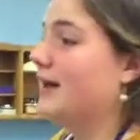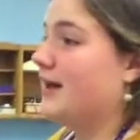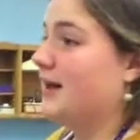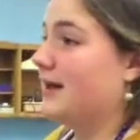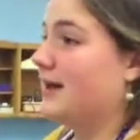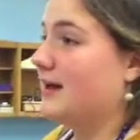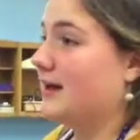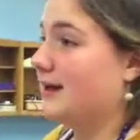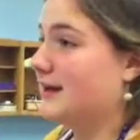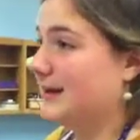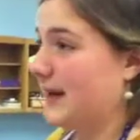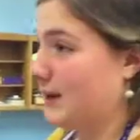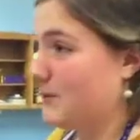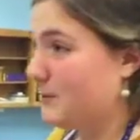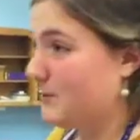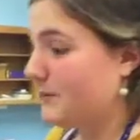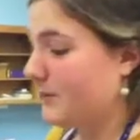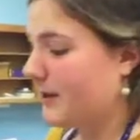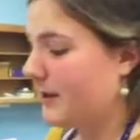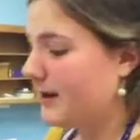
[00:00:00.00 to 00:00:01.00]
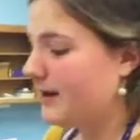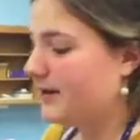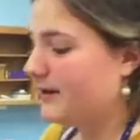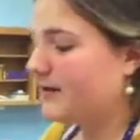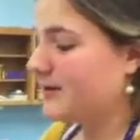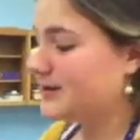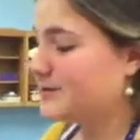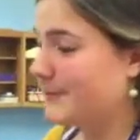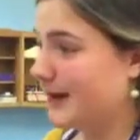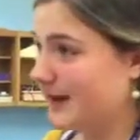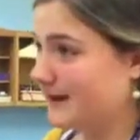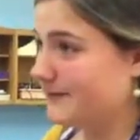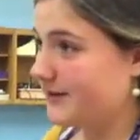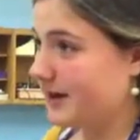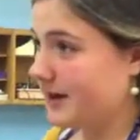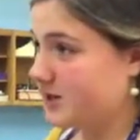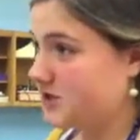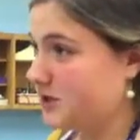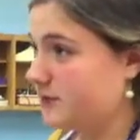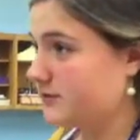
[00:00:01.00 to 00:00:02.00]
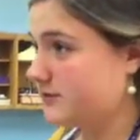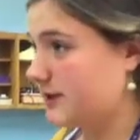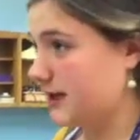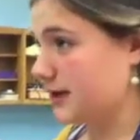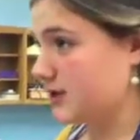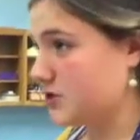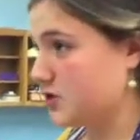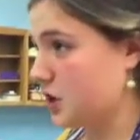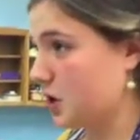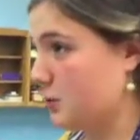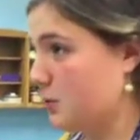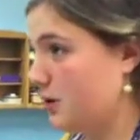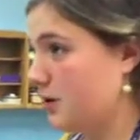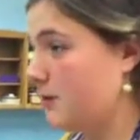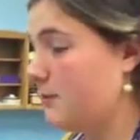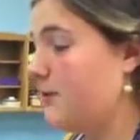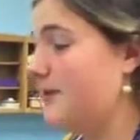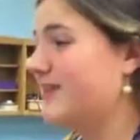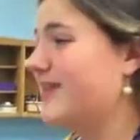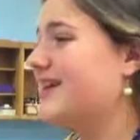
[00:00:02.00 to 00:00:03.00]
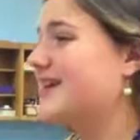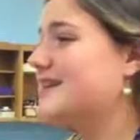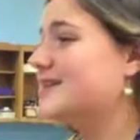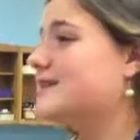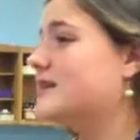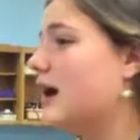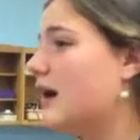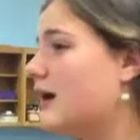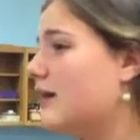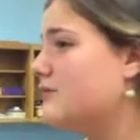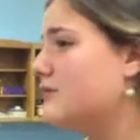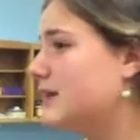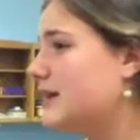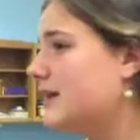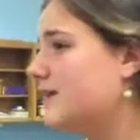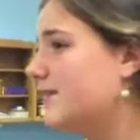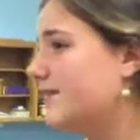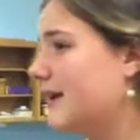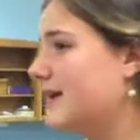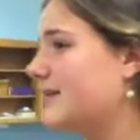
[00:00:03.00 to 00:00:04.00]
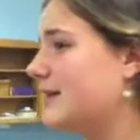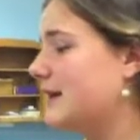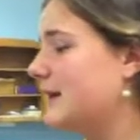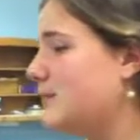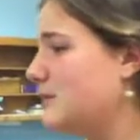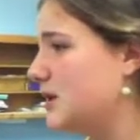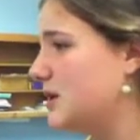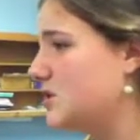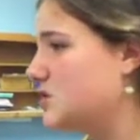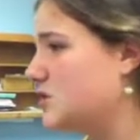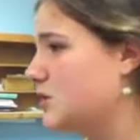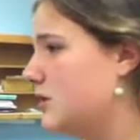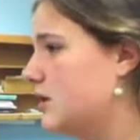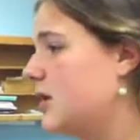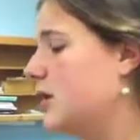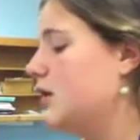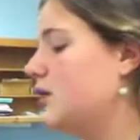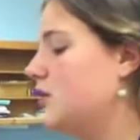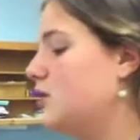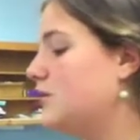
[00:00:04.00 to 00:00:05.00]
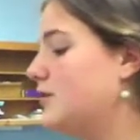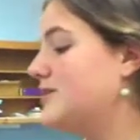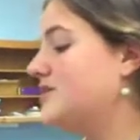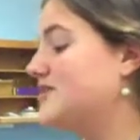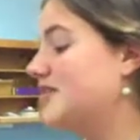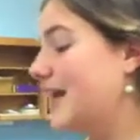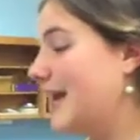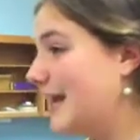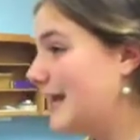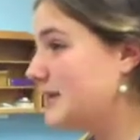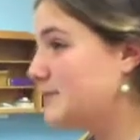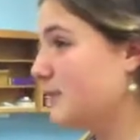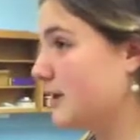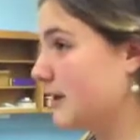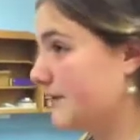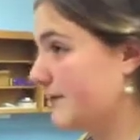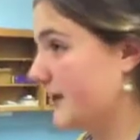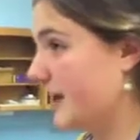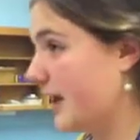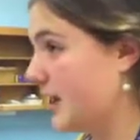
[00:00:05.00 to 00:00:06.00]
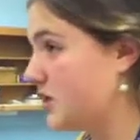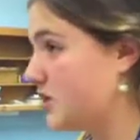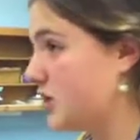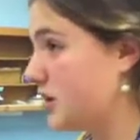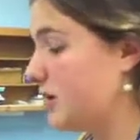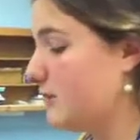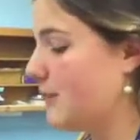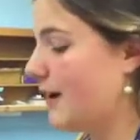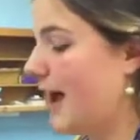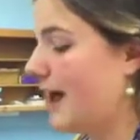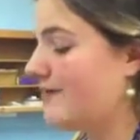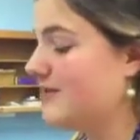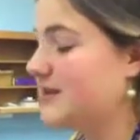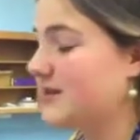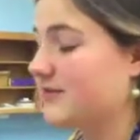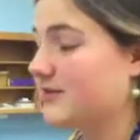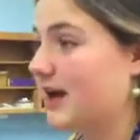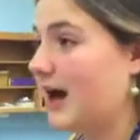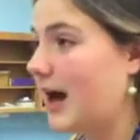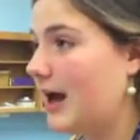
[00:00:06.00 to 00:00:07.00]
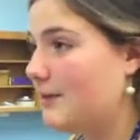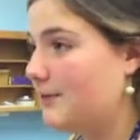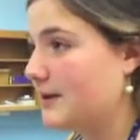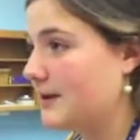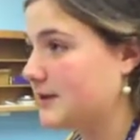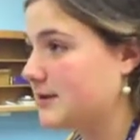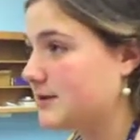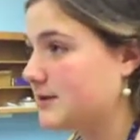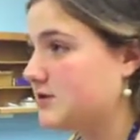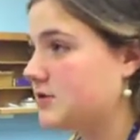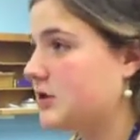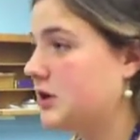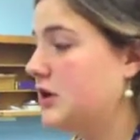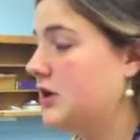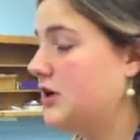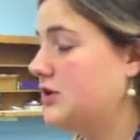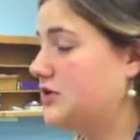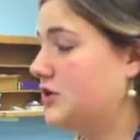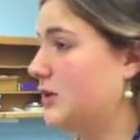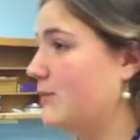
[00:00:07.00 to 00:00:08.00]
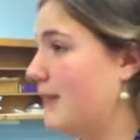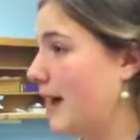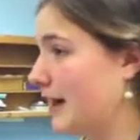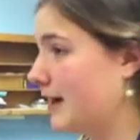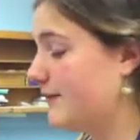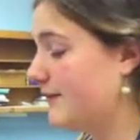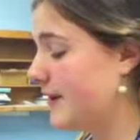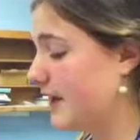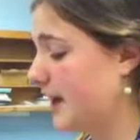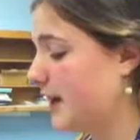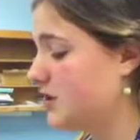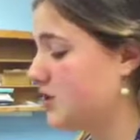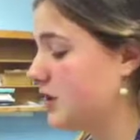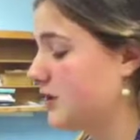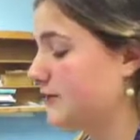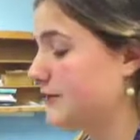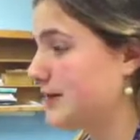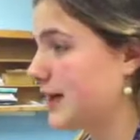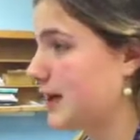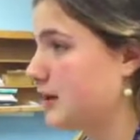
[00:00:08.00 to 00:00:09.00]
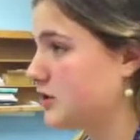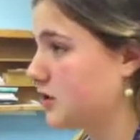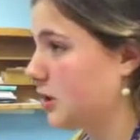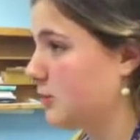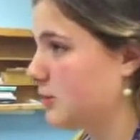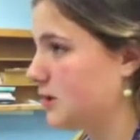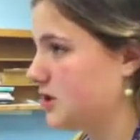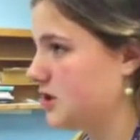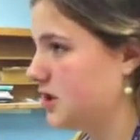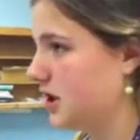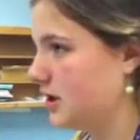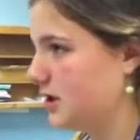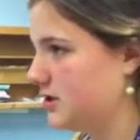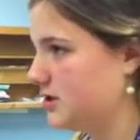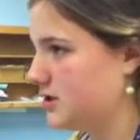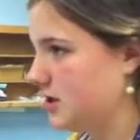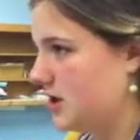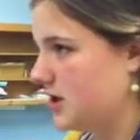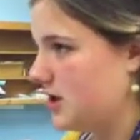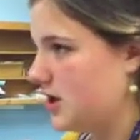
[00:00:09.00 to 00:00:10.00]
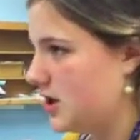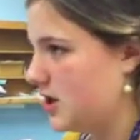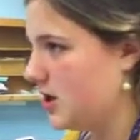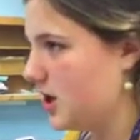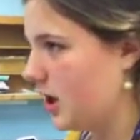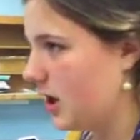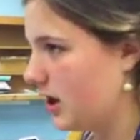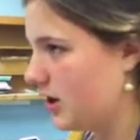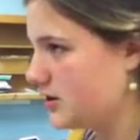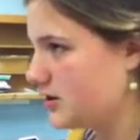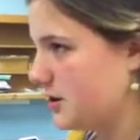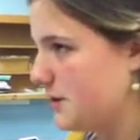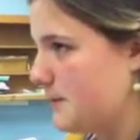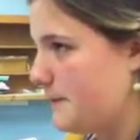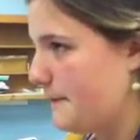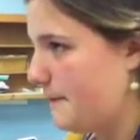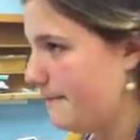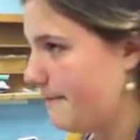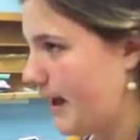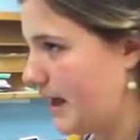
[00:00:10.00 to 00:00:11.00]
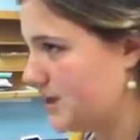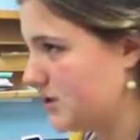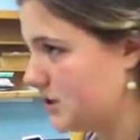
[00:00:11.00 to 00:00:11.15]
Now, there's magnification of the telescope, but that does not really affect the image. You can change magnification by having different eyepieces, so the magnification of a telescope does not matter.